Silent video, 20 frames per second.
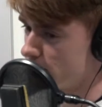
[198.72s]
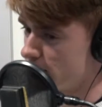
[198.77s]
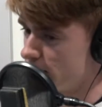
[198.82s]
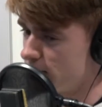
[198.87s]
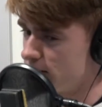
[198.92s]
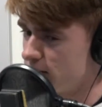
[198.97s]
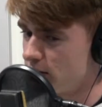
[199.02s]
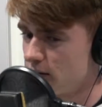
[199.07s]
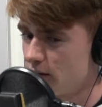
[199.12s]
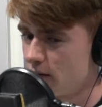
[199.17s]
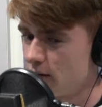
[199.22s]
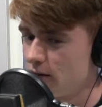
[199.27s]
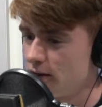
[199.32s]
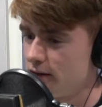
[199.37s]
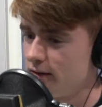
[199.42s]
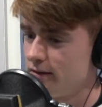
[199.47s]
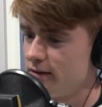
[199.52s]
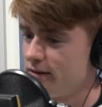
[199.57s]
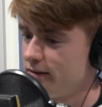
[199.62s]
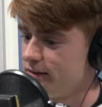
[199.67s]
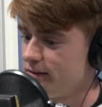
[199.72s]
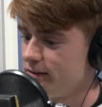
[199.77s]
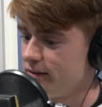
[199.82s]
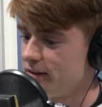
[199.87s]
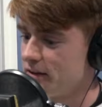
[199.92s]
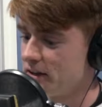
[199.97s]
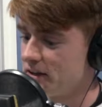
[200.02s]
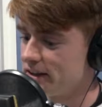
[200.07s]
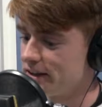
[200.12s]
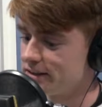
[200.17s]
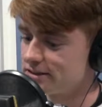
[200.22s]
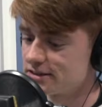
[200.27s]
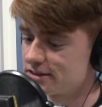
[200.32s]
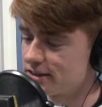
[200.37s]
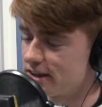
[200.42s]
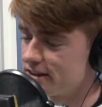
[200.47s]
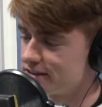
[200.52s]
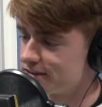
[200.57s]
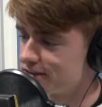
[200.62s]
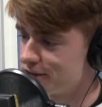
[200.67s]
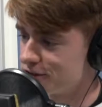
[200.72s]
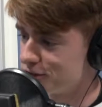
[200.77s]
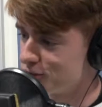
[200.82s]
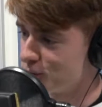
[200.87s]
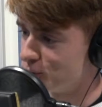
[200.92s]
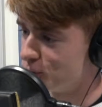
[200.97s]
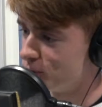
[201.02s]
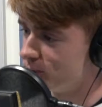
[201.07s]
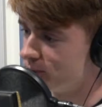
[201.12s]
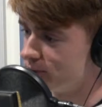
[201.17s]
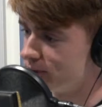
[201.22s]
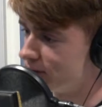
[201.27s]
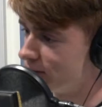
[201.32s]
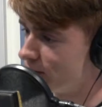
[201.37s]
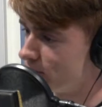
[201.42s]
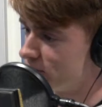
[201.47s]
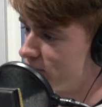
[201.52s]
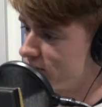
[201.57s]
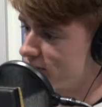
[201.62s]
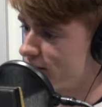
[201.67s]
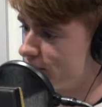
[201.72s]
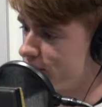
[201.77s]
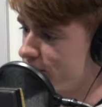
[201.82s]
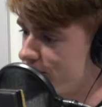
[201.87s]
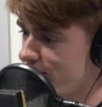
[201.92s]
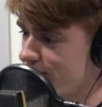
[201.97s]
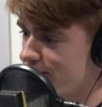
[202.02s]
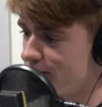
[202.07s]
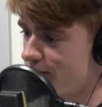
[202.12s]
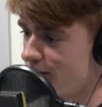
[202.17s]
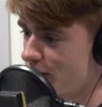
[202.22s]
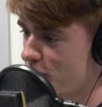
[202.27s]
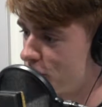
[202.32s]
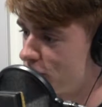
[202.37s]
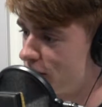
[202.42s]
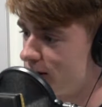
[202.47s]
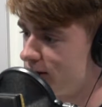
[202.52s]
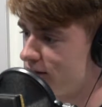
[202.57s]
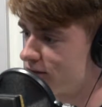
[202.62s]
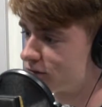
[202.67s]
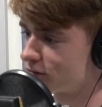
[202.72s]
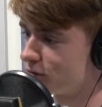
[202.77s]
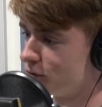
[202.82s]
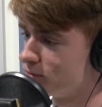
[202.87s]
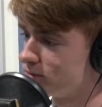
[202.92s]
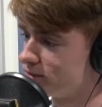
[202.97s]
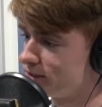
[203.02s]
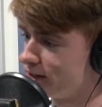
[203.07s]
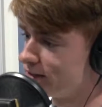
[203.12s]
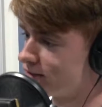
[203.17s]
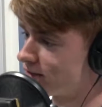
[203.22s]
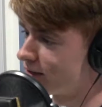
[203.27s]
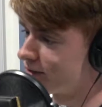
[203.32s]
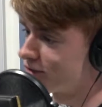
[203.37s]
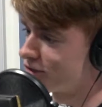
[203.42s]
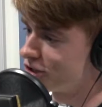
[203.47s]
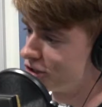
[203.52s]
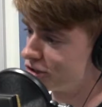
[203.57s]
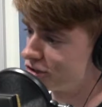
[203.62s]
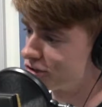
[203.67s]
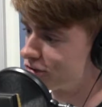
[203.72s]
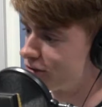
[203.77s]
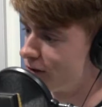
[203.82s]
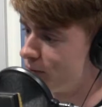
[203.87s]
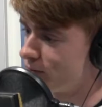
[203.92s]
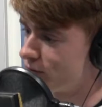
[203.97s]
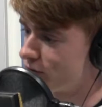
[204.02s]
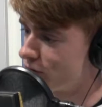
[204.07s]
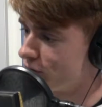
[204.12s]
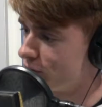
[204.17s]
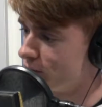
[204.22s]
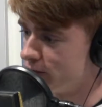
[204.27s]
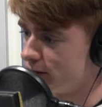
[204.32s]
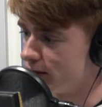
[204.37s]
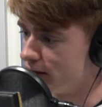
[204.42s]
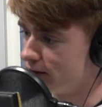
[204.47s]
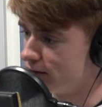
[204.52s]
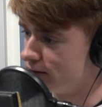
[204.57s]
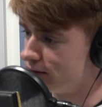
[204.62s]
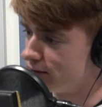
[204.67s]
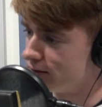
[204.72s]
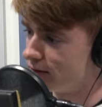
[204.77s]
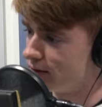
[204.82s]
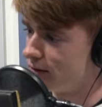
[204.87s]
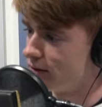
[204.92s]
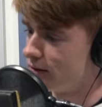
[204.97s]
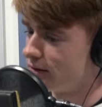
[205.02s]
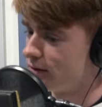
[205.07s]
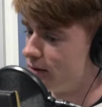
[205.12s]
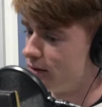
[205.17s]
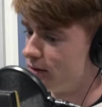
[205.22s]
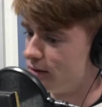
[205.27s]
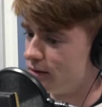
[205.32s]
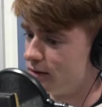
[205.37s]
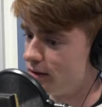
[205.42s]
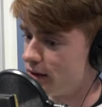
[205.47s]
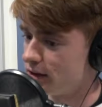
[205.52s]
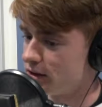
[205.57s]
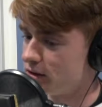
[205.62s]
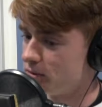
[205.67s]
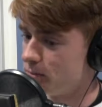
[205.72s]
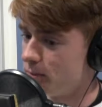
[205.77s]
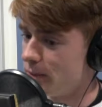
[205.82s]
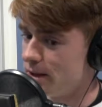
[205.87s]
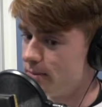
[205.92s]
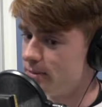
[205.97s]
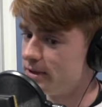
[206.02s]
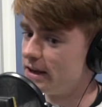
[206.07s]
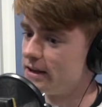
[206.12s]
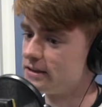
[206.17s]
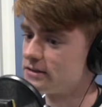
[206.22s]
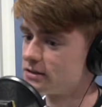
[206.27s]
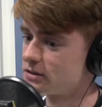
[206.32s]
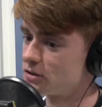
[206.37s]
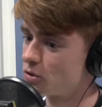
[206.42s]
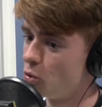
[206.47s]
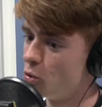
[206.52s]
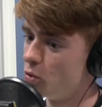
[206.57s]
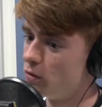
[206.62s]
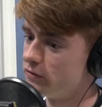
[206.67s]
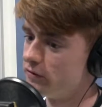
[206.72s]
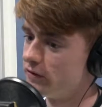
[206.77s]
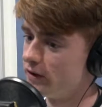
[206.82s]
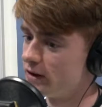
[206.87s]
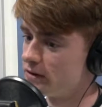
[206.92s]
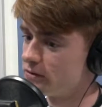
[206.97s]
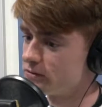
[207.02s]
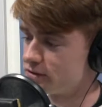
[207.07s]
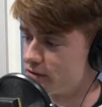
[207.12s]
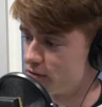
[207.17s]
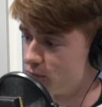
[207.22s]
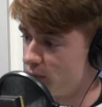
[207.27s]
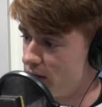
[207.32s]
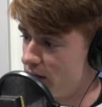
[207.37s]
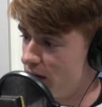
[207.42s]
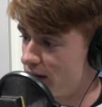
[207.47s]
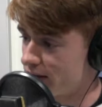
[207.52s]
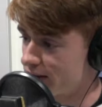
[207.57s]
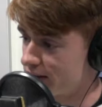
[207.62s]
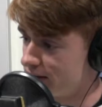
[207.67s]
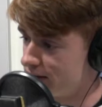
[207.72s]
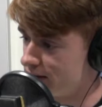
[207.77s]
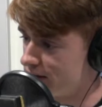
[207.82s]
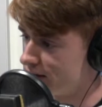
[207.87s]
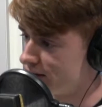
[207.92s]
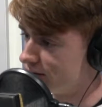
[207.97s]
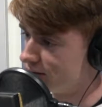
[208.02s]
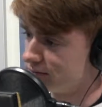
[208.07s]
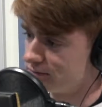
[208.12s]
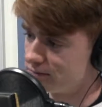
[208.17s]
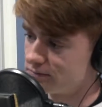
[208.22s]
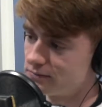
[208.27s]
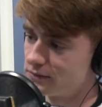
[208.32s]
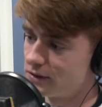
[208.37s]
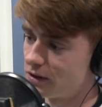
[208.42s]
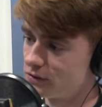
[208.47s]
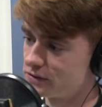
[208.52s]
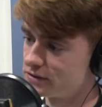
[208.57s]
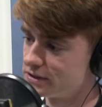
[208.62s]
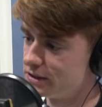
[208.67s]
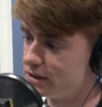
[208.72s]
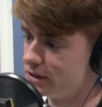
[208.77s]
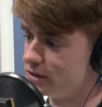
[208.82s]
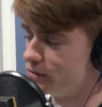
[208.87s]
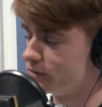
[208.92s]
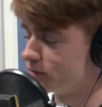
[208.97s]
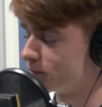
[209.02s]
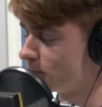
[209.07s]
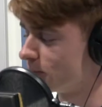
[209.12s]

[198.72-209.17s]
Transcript: But then it just gets to the tournament and then we just have a horrendous group stage, just scrape through, and then I don't know, maybe get to the quarterfinals if we're lucky, and then obviously lose.